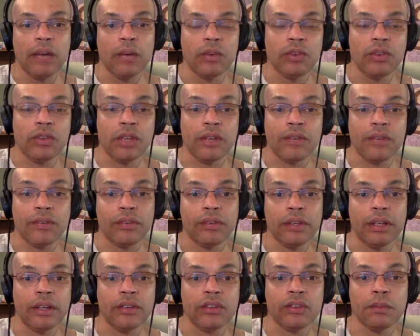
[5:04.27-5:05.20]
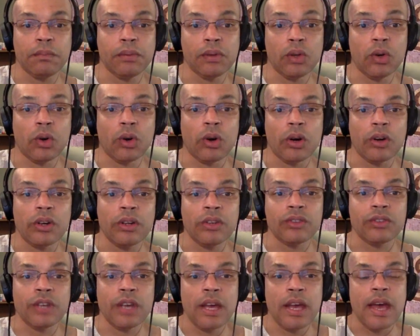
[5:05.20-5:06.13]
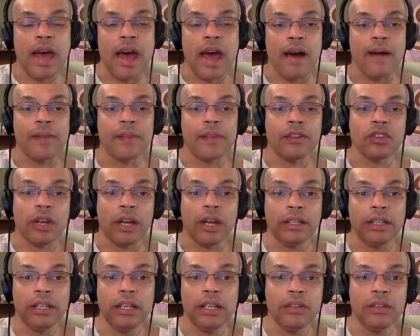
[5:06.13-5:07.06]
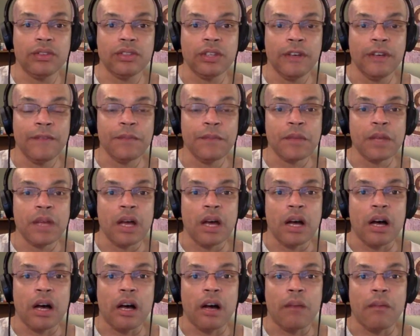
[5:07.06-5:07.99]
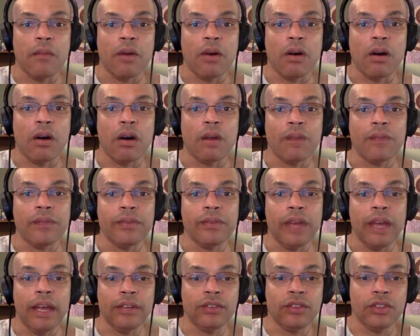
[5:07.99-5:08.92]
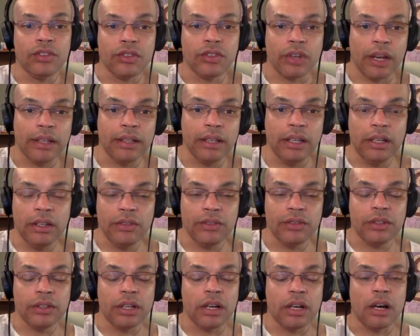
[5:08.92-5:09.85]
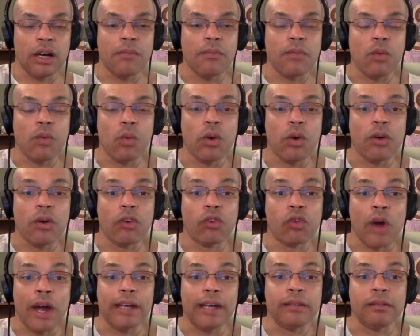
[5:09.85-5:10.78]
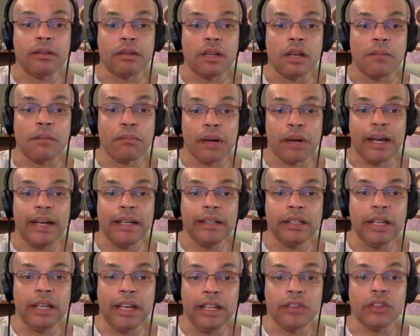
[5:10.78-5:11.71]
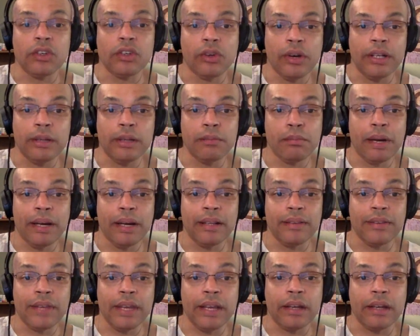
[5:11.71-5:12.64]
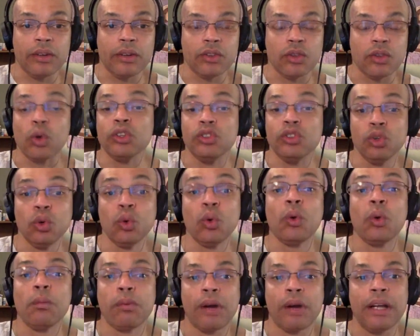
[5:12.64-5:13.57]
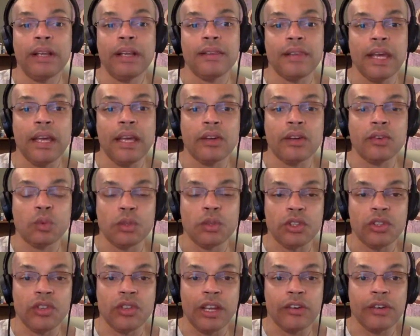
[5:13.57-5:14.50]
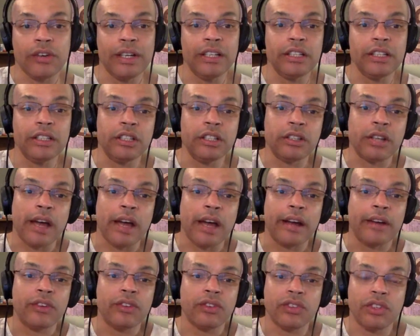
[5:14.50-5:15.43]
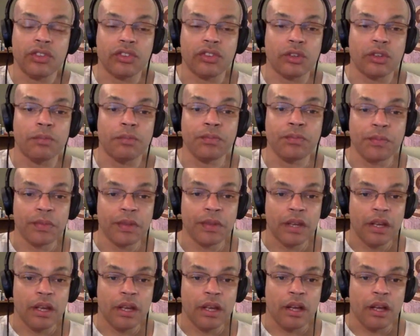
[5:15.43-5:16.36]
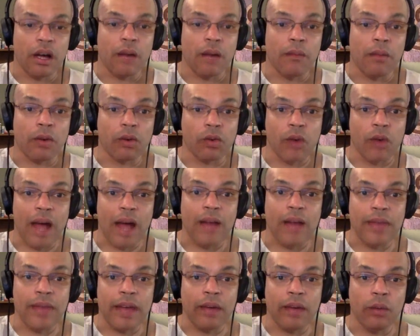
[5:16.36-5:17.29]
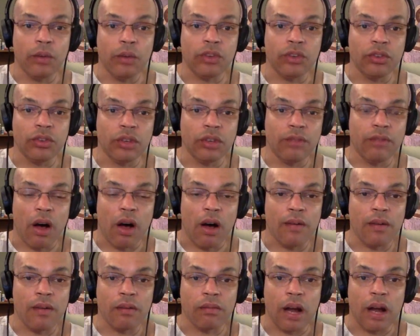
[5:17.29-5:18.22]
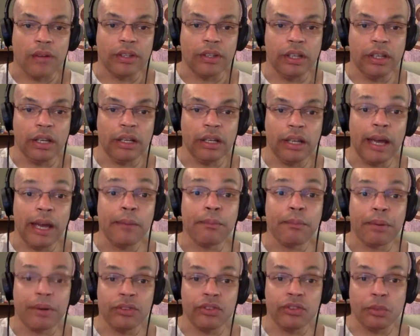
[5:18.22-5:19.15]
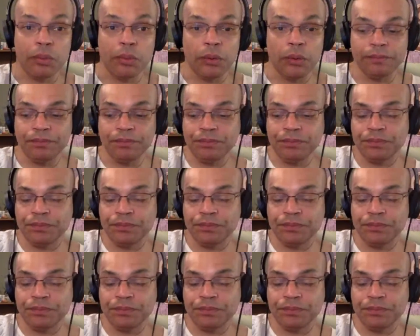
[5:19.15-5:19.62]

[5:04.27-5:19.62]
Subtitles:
which definitely explores how the Chinese, the ancient Chinese, were right brain, integrated brain thinkers, or dual brain thinkers, which is they create an entire system around that, which evolved around the yin and yang principle,